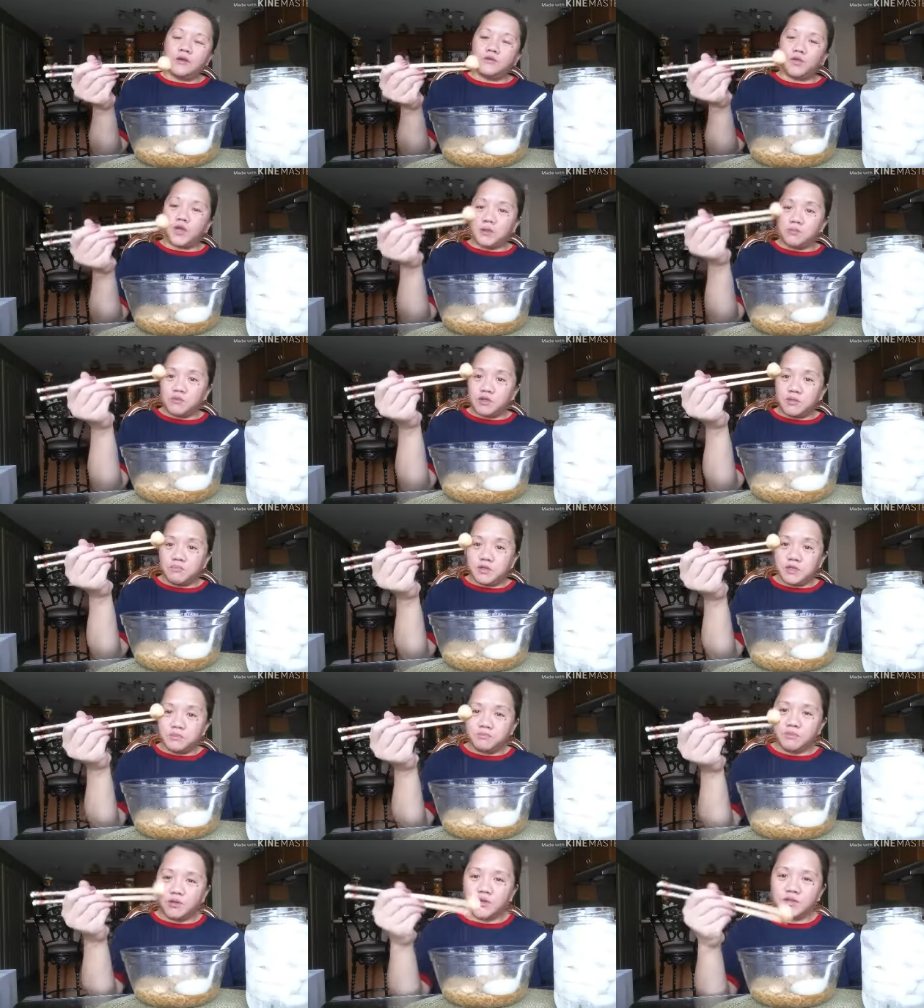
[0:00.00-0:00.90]
One more
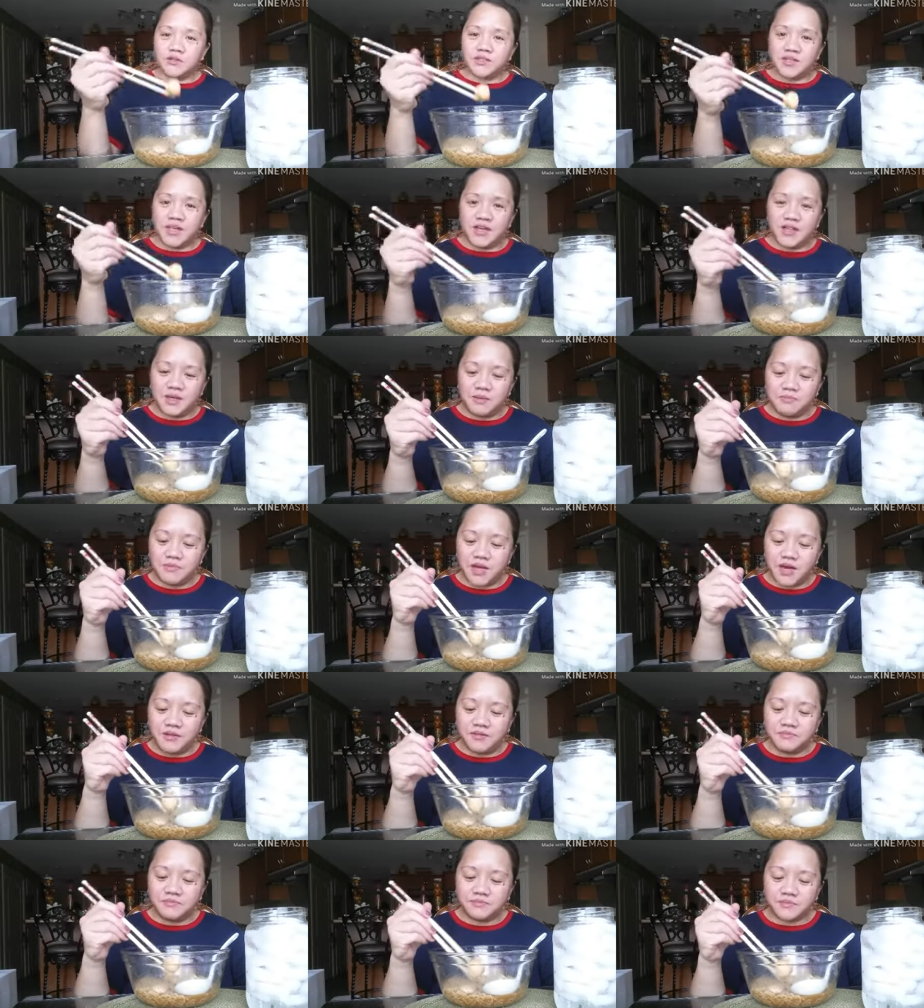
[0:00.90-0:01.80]
meatballs and I'm
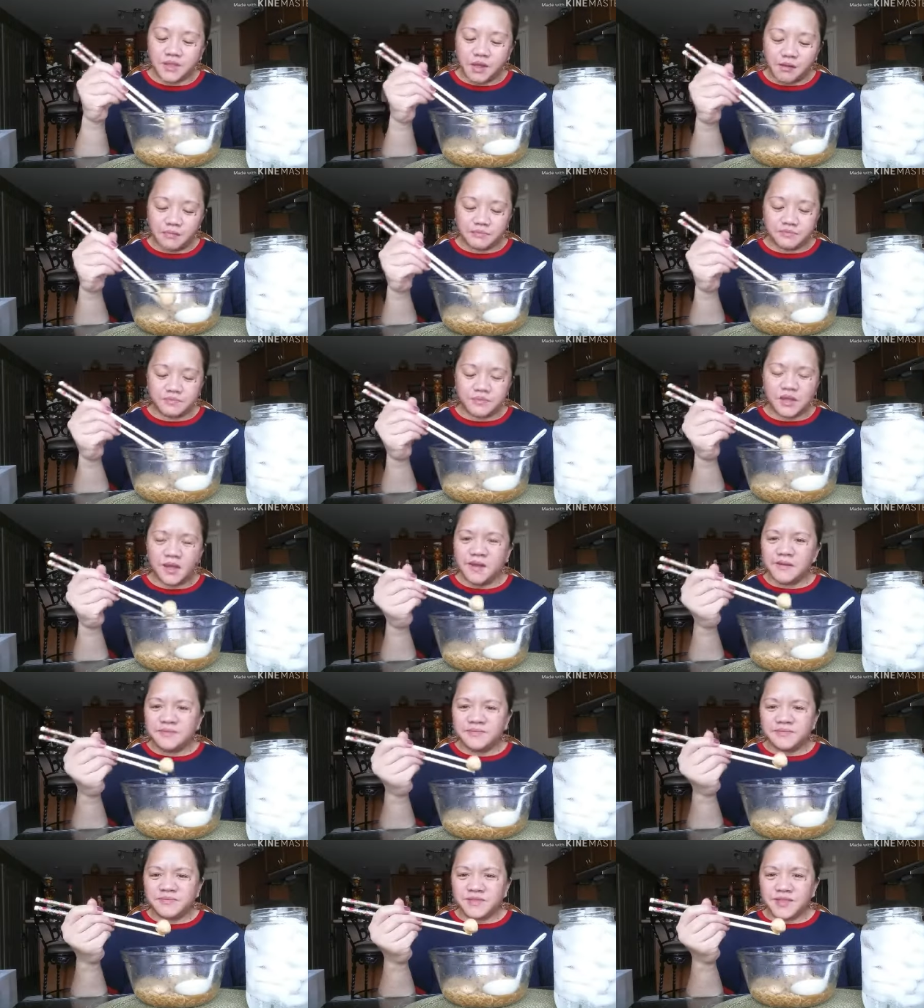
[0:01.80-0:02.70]
done.
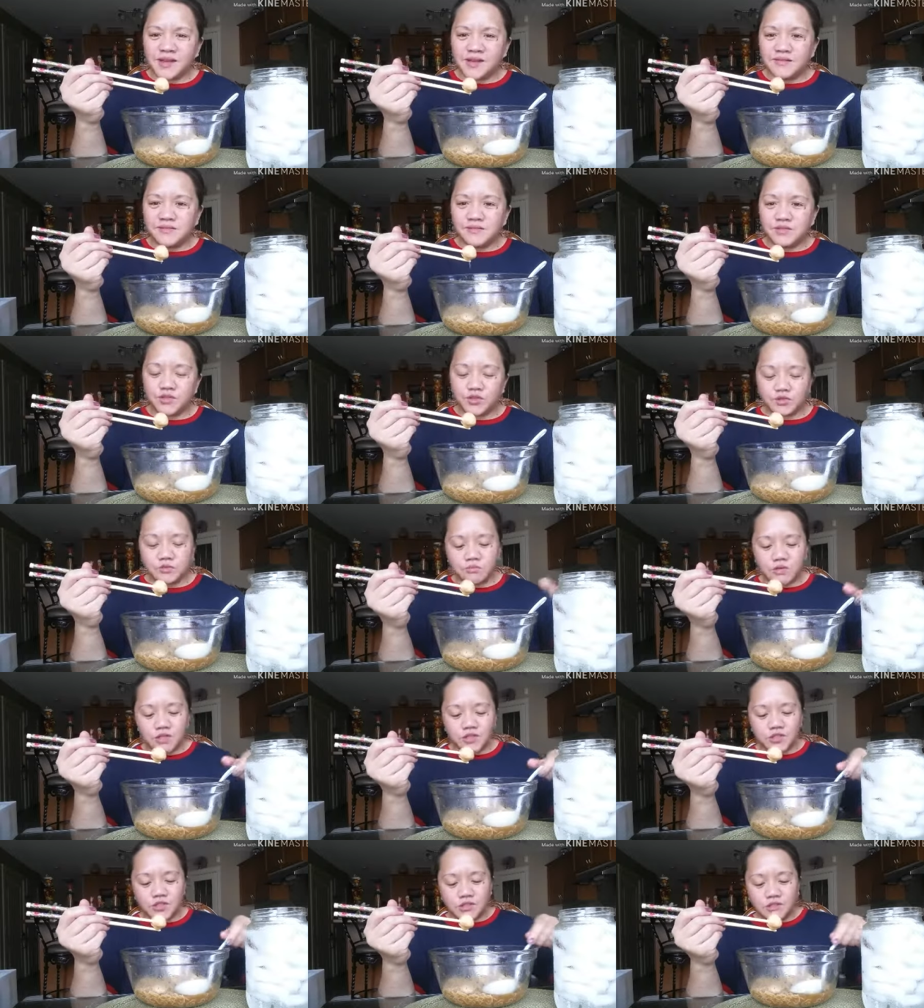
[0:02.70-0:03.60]
It's too
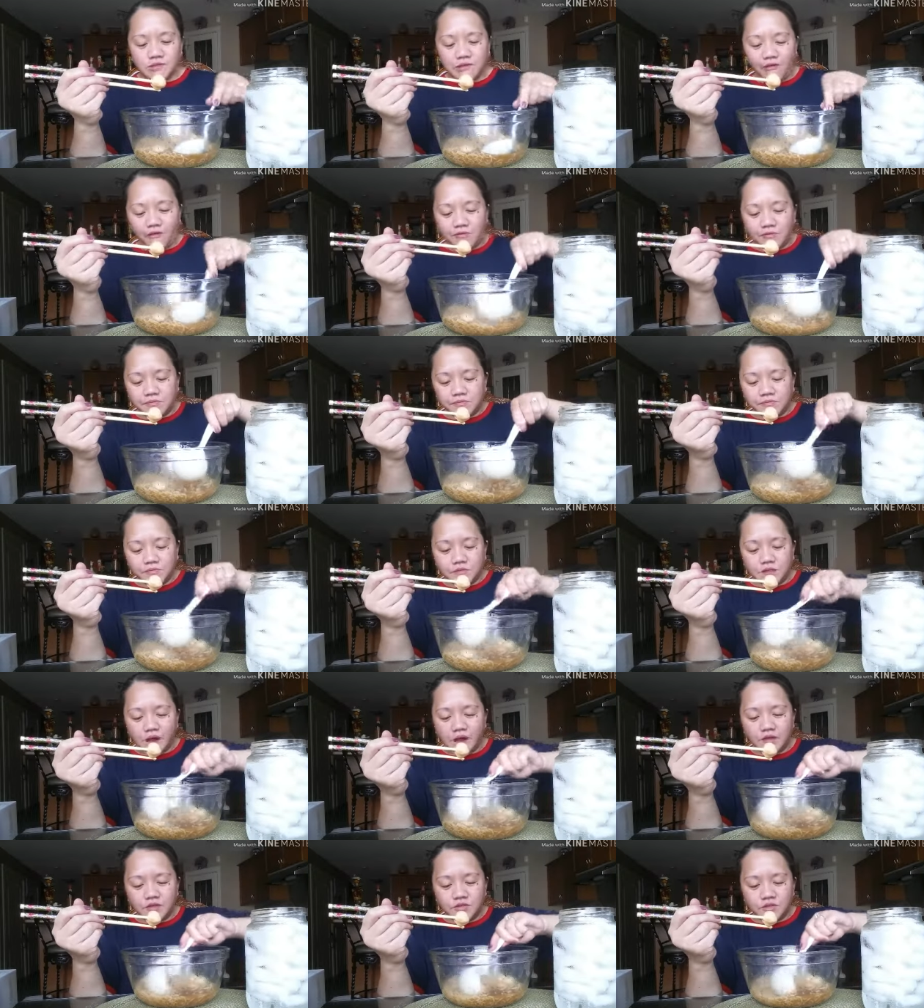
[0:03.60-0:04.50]
much.
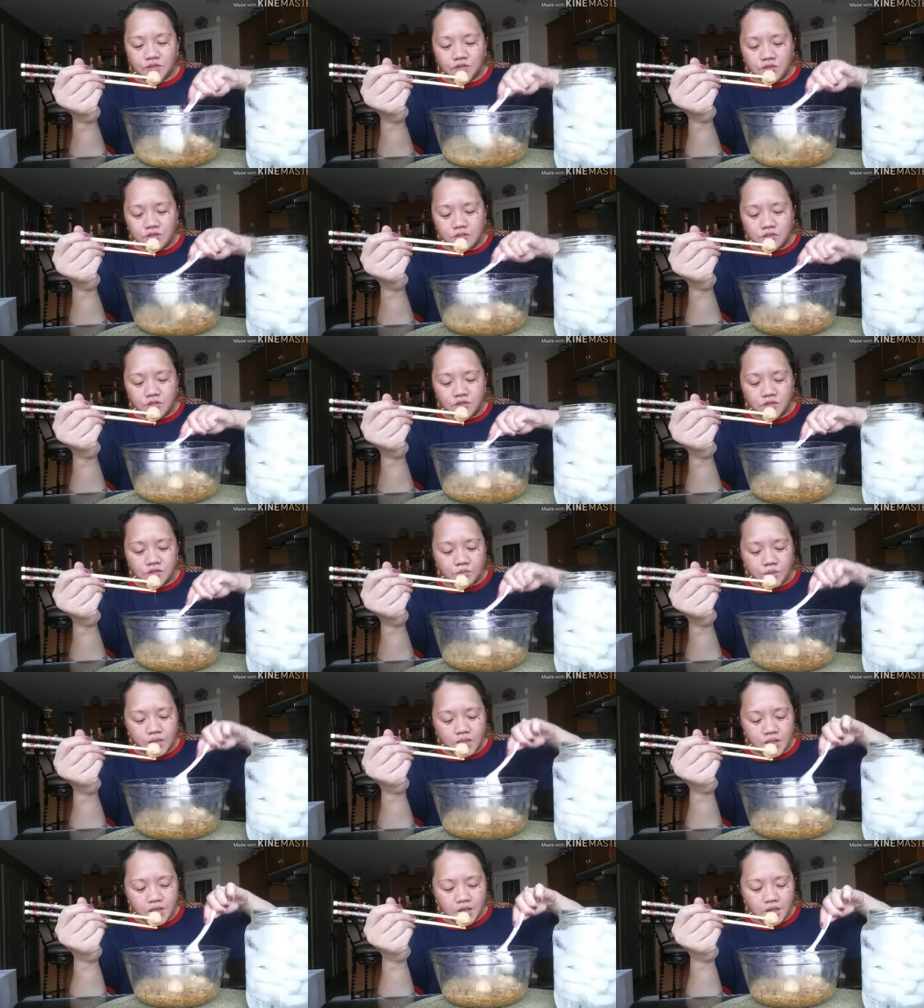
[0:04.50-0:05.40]
I'll just eat this
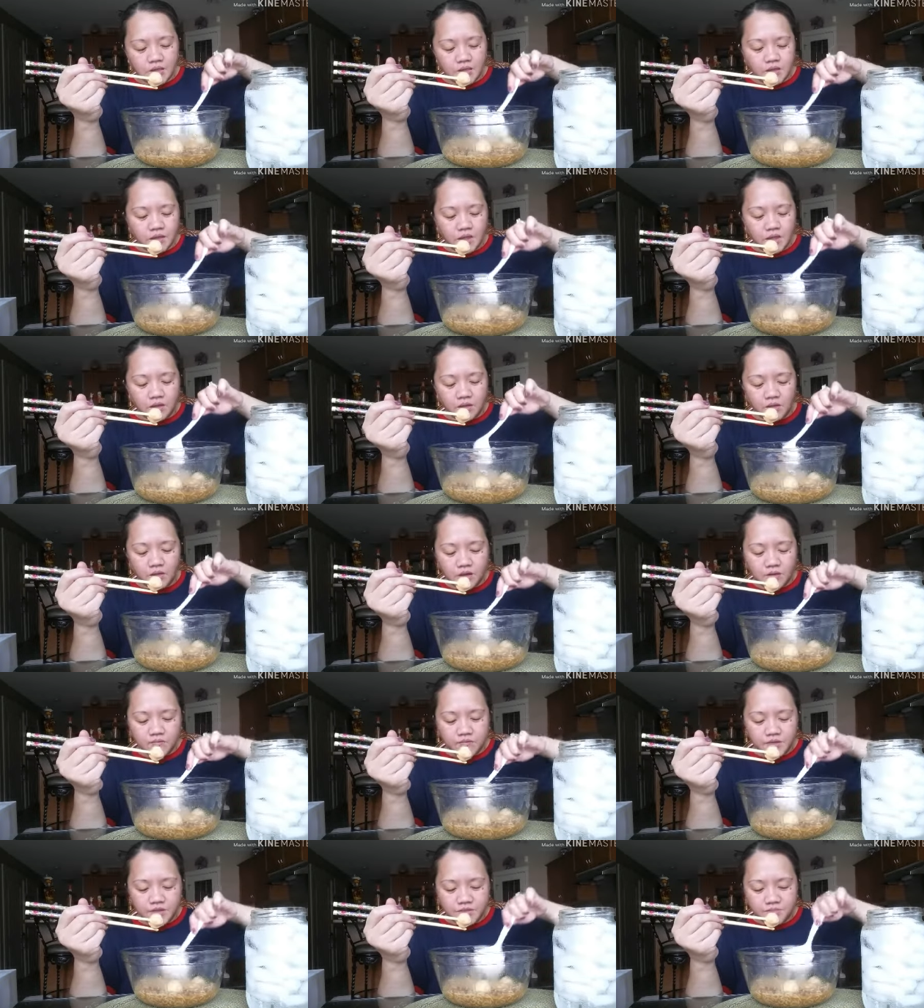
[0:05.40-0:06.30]
one later. I'll
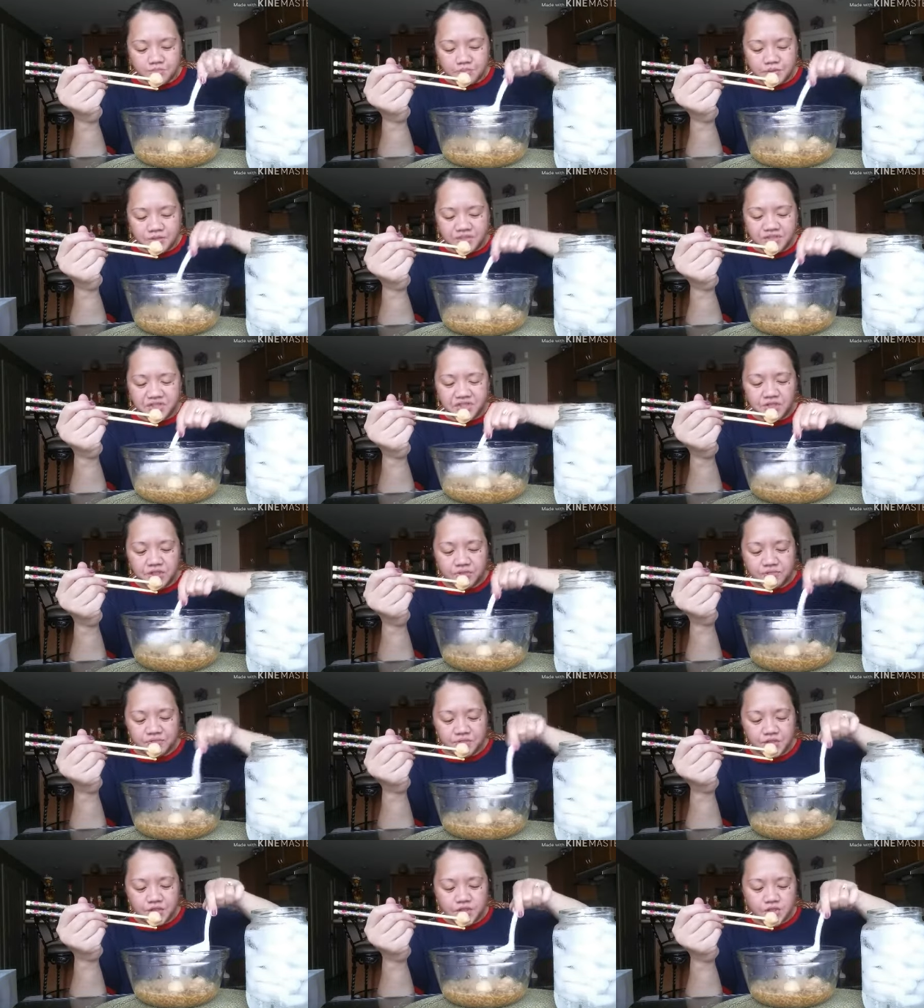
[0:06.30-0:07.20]
cover it, put it in the
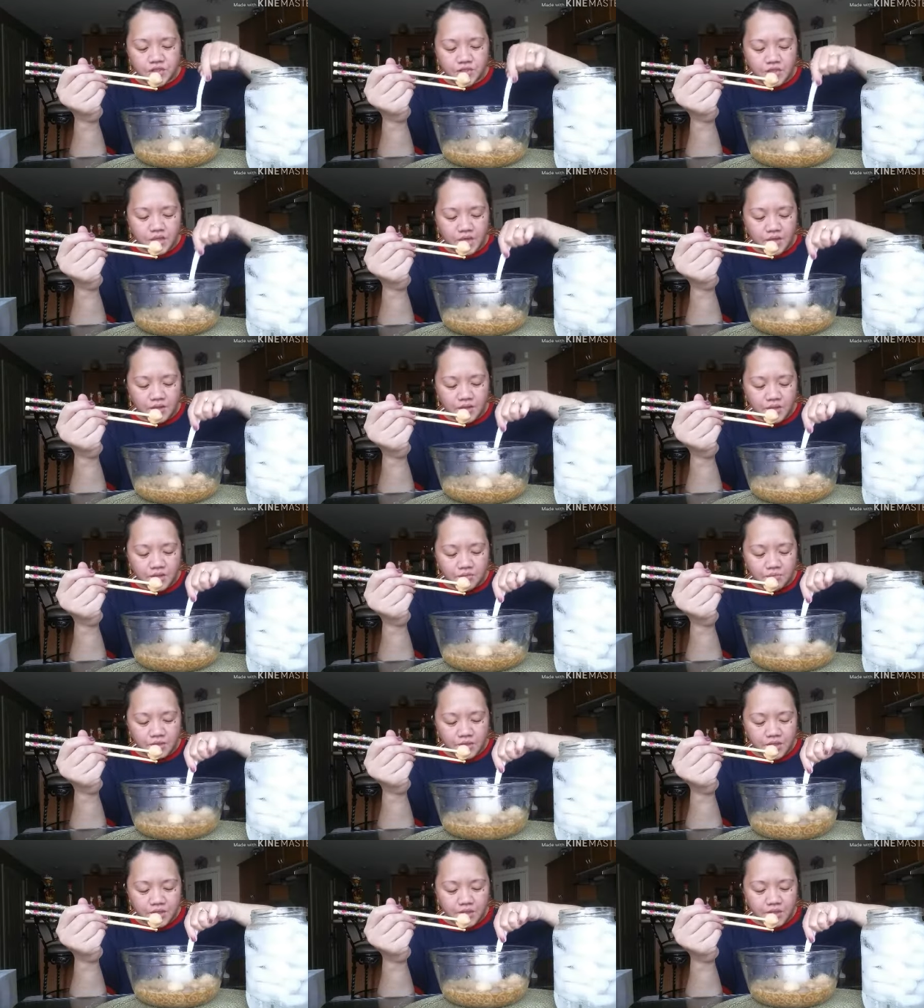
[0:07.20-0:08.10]
fridge, and
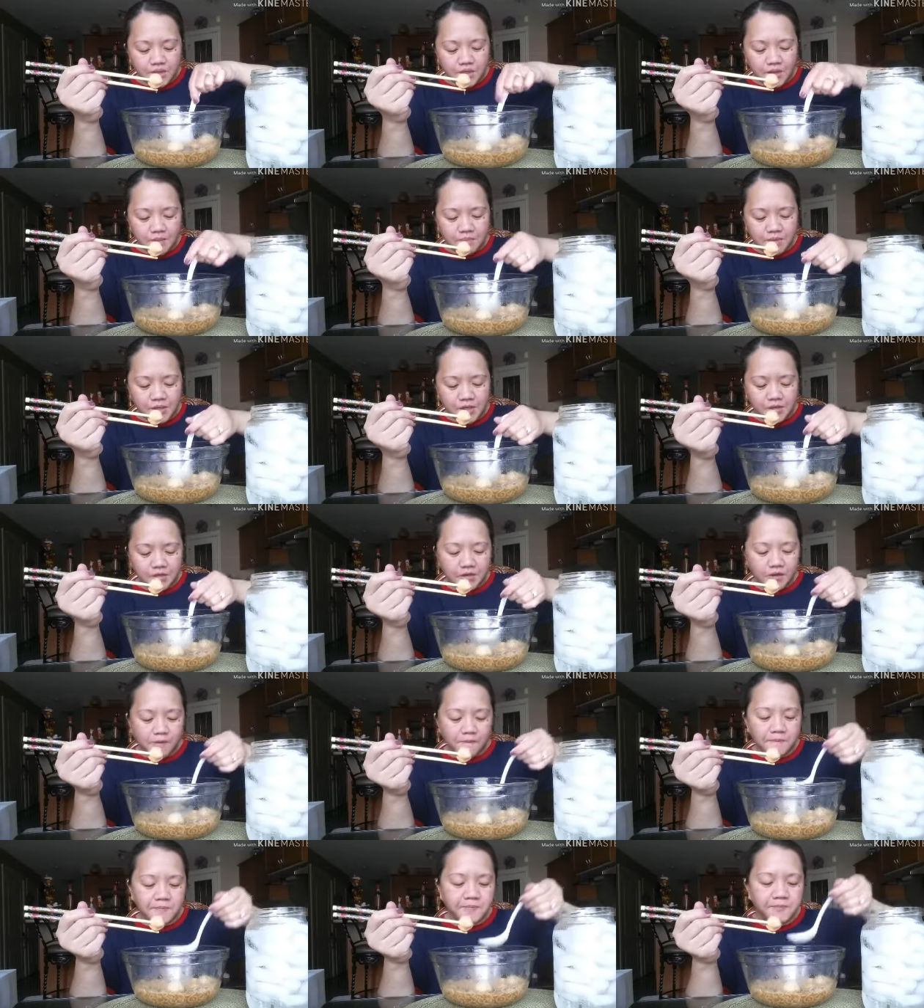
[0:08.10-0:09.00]
then reheat it up
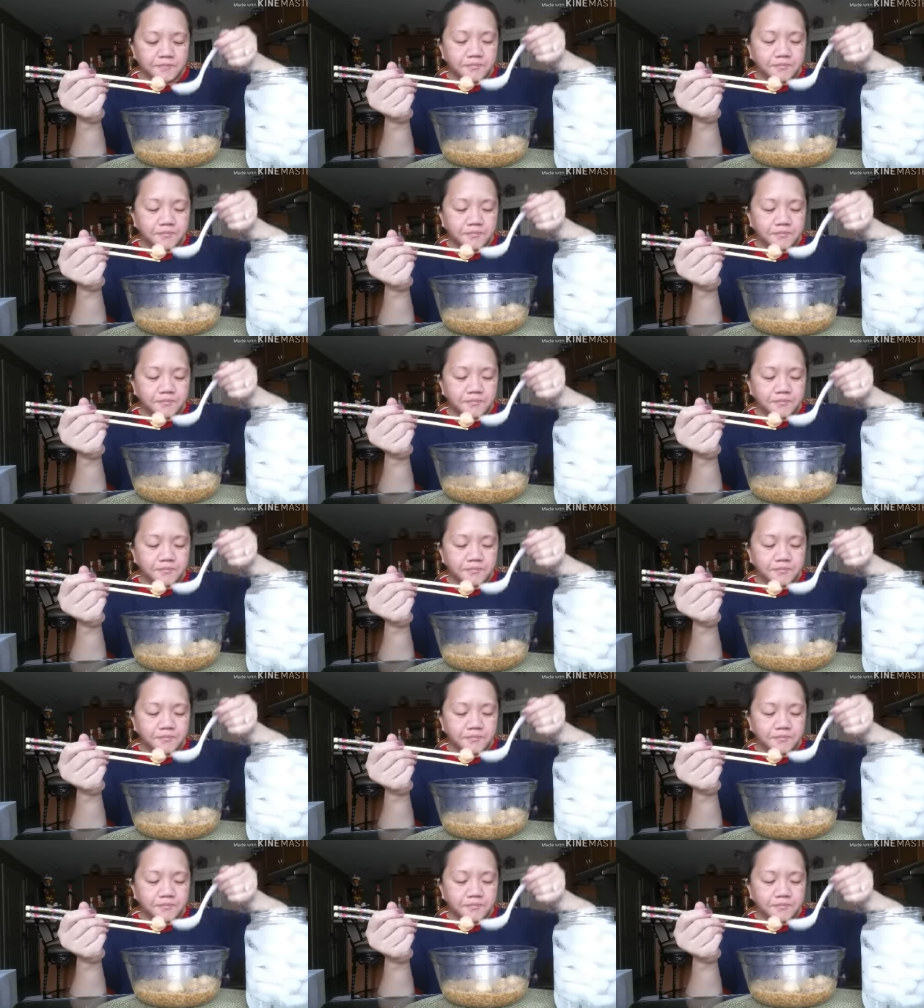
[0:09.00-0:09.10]
later.